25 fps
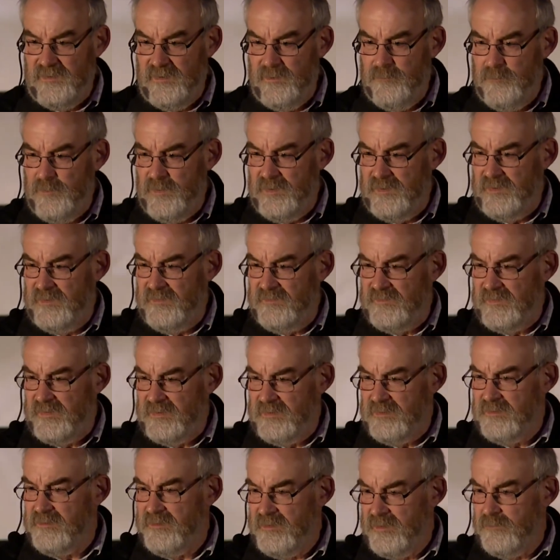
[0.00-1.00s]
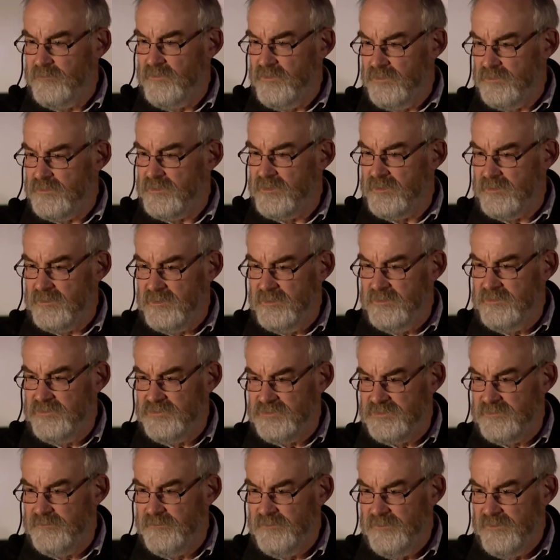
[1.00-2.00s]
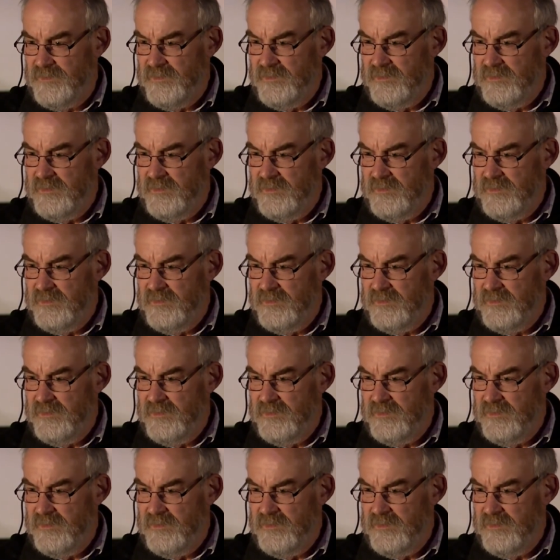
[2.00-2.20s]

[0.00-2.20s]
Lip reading: companies, they can come to a conclusion.